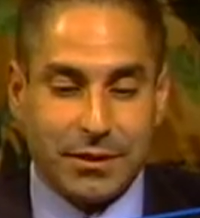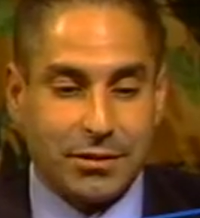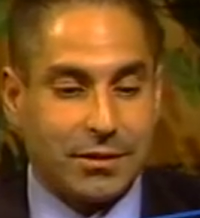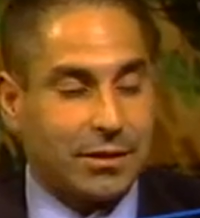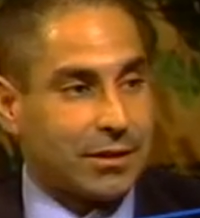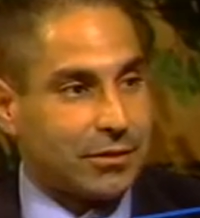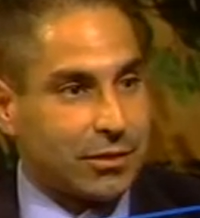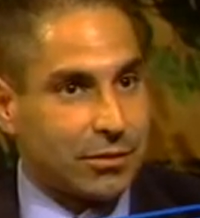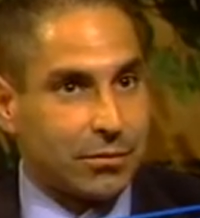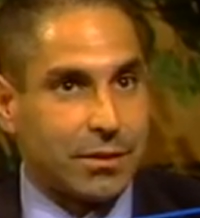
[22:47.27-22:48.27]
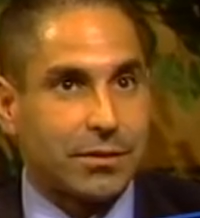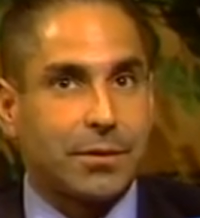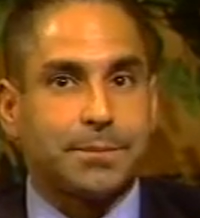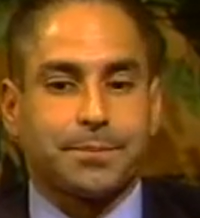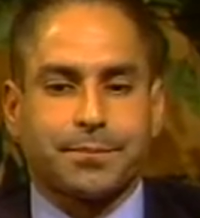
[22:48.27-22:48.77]
listening to
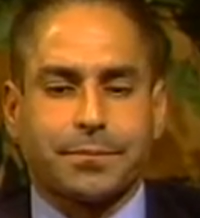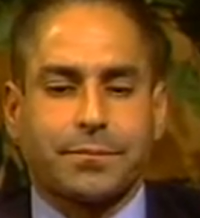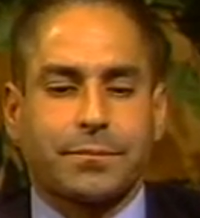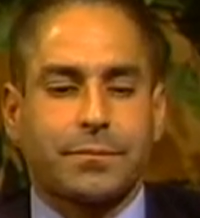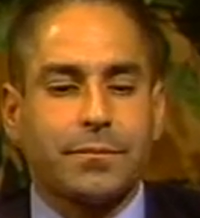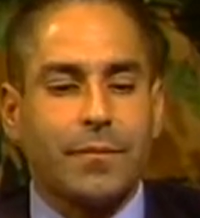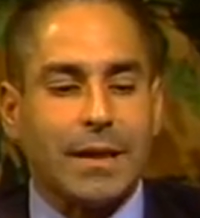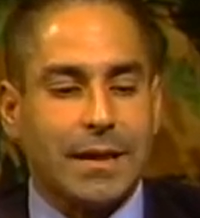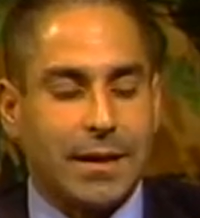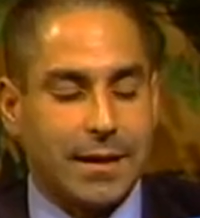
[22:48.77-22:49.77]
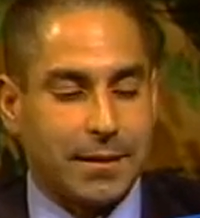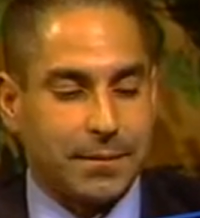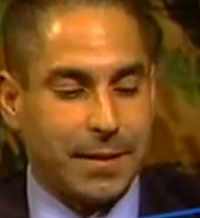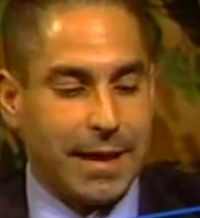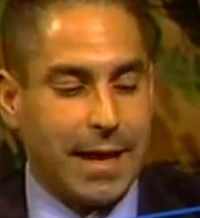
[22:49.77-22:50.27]
constituents.
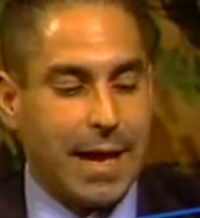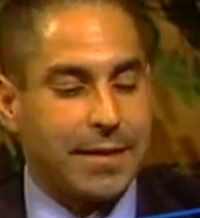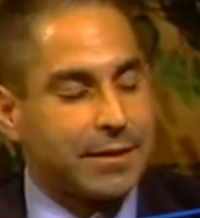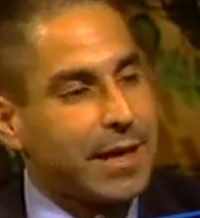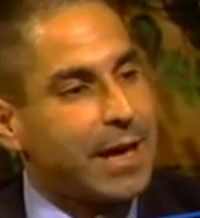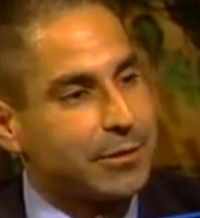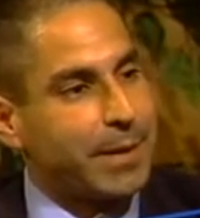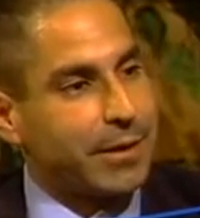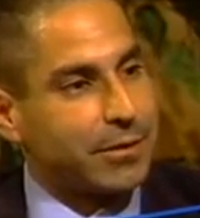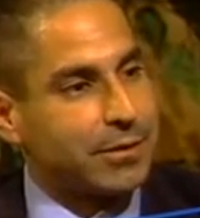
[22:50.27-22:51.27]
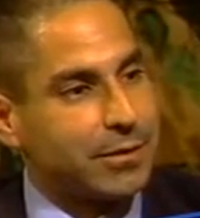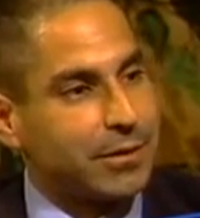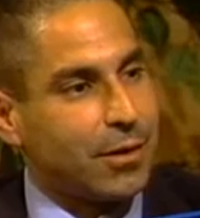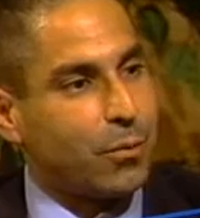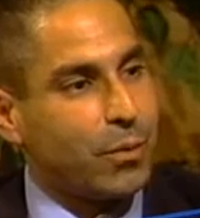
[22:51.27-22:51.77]
And the taxpayers
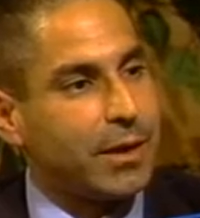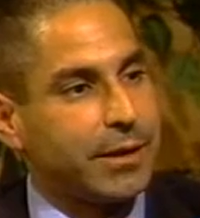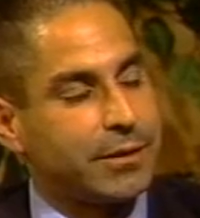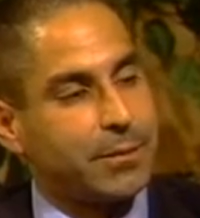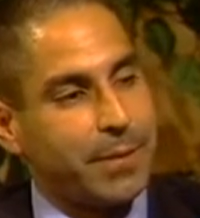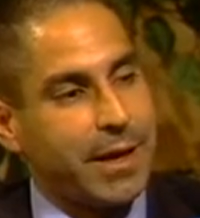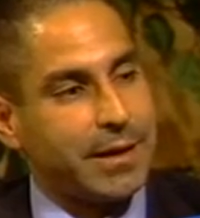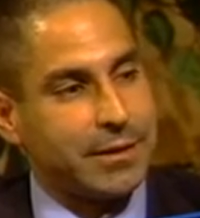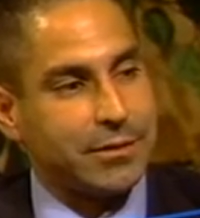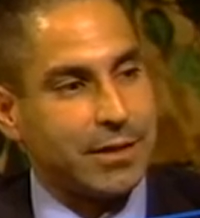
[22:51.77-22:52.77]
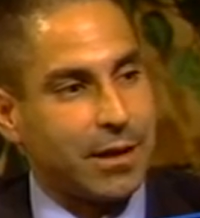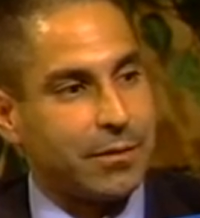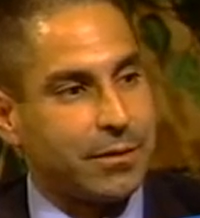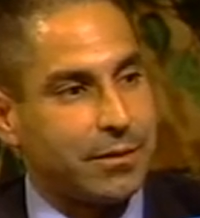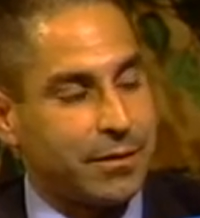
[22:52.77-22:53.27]
are willing to pay in this
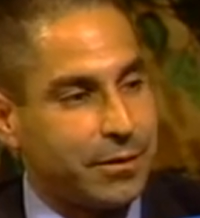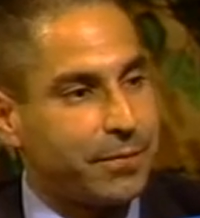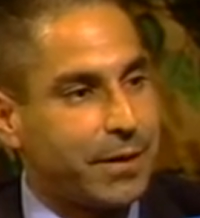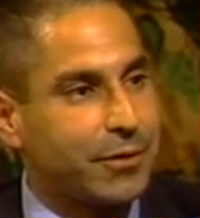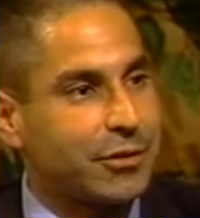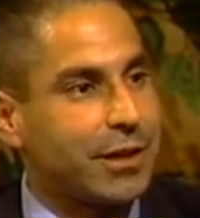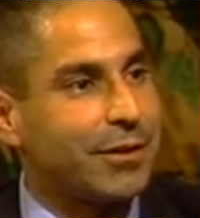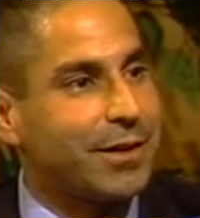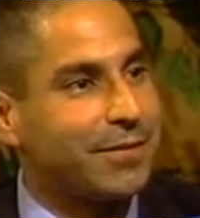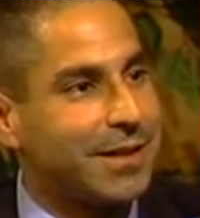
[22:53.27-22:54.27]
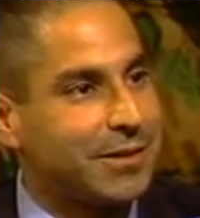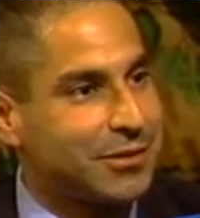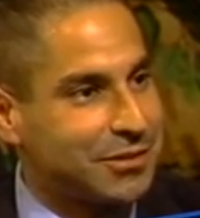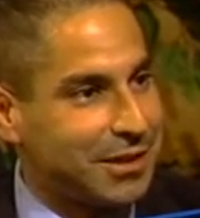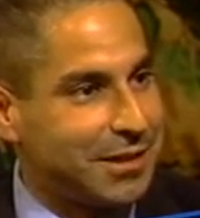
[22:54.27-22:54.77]
town their fair share if they
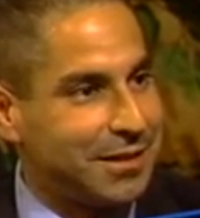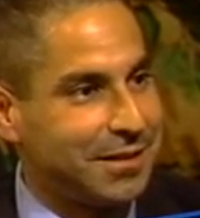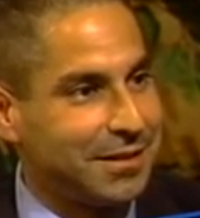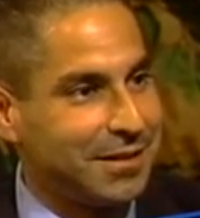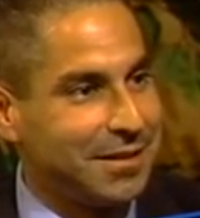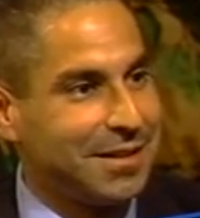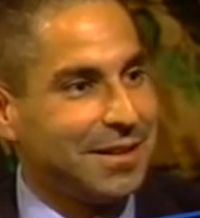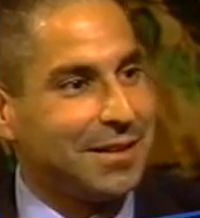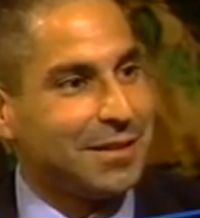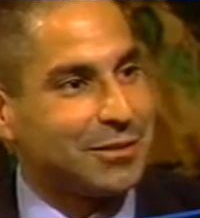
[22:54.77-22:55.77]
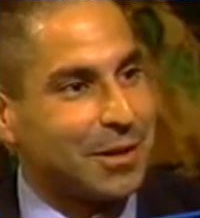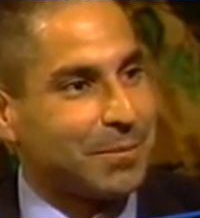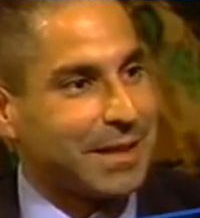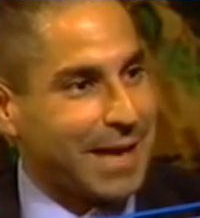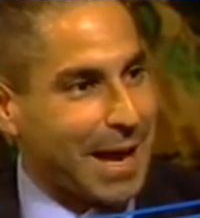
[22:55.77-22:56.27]
see
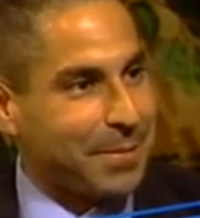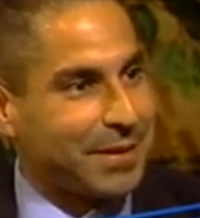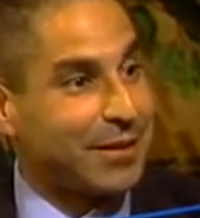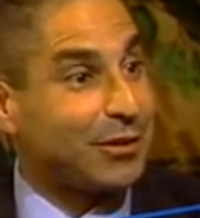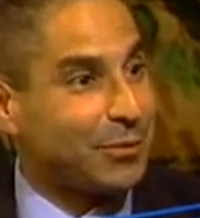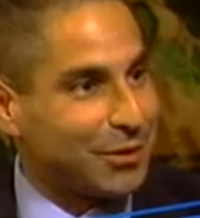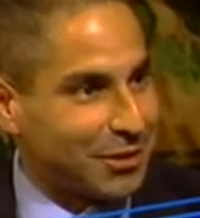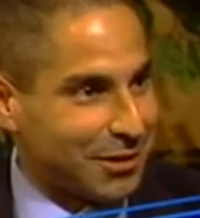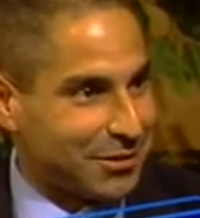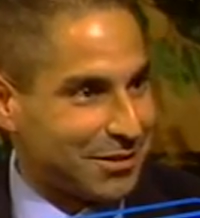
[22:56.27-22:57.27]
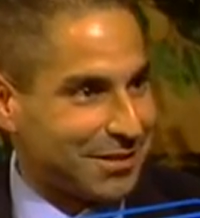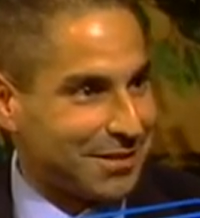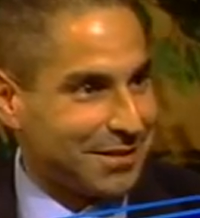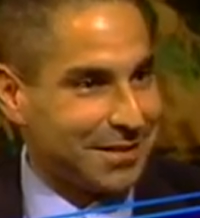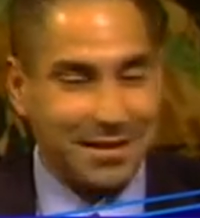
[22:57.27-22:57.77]
something happening, they see results.
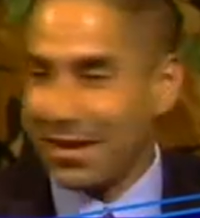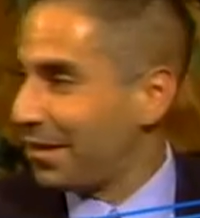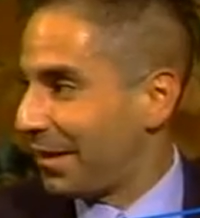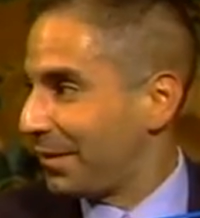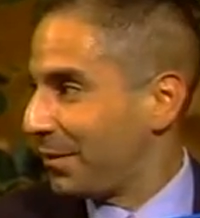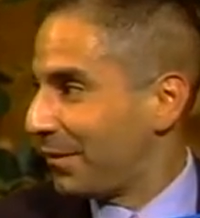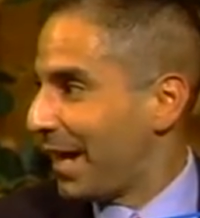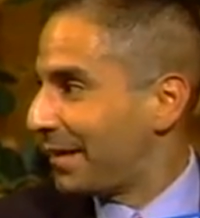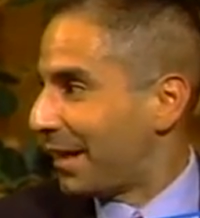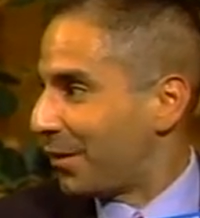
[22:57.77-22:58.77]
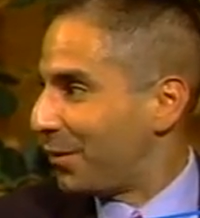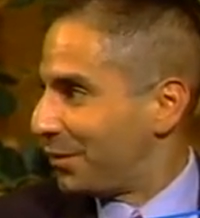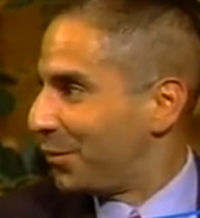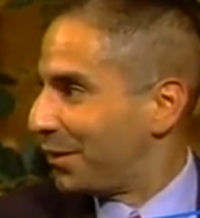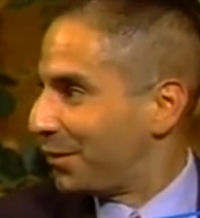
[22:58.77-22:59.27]
We've had that
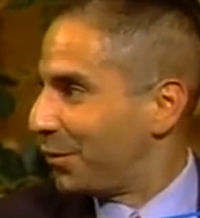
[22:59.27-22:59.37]
going door